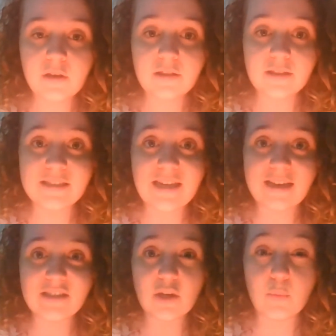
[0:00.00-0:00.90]
This
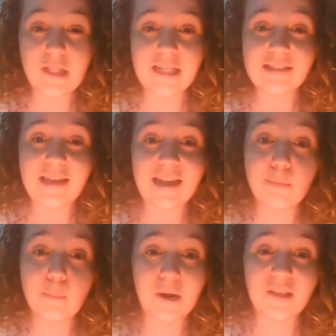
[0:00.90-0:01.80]
takes a really
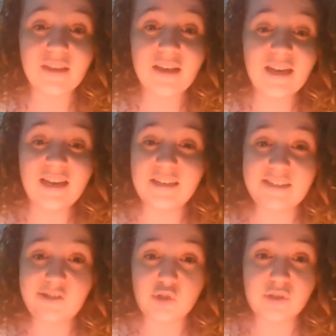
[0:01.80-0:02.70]
light breath and
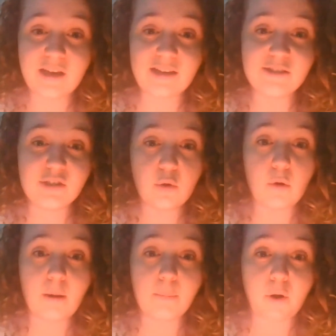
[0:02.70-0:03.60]
teaches kids who
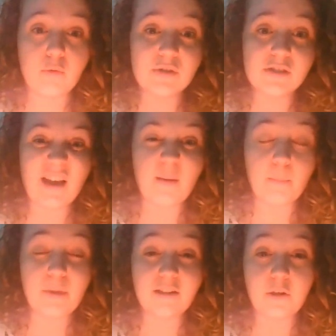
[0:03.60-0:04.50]
are prone
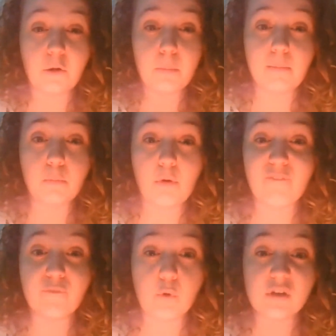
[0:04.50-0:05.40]
to be a little bit more
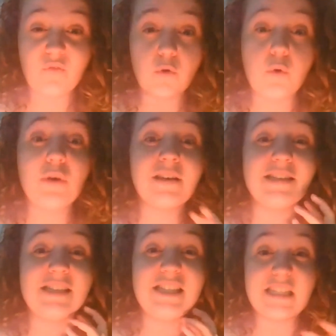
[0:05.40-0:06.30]
forceful with
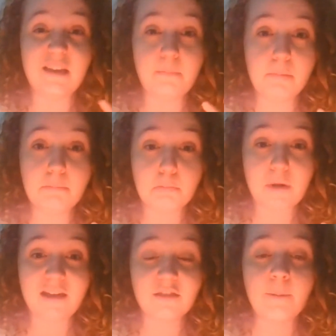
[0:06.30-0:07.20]
a deep
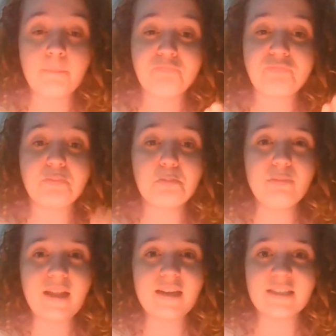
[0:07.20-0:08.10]
breath
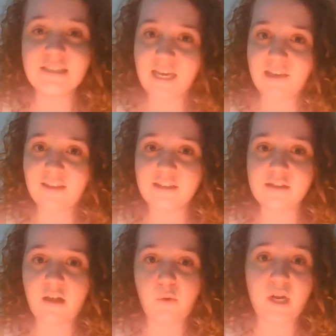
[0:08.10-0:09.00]
to take
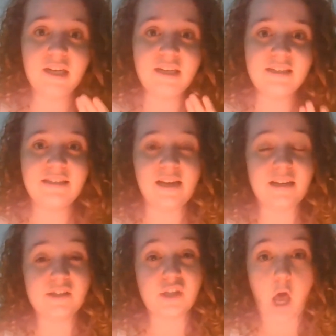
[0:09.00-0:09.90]
things slower,
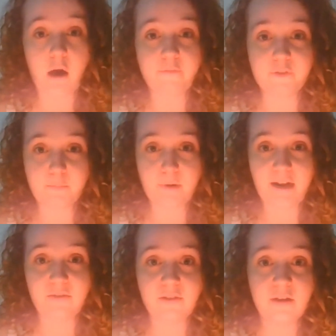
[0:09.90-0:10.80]
take a soft
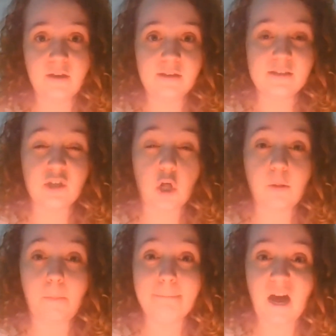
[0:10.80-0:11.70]
breath. It's
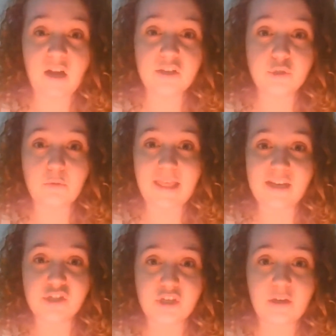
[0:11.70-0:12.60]
called
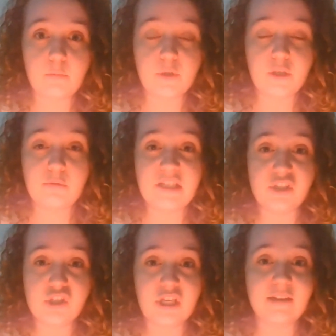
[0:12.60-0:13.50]
modulation when you
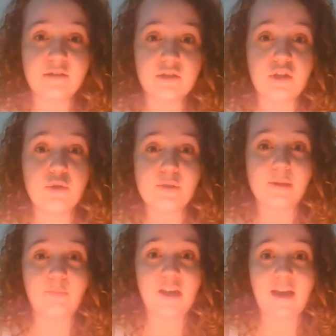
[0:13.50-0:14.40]
teach kids to do
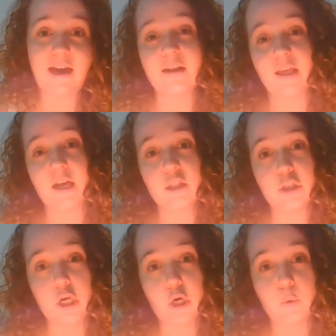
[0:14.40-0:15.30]
something at like a
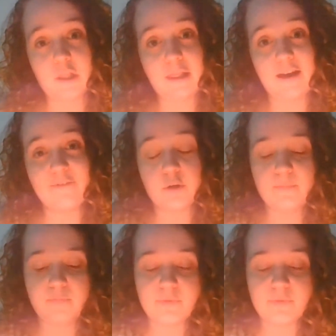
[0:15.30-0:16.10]
lower level.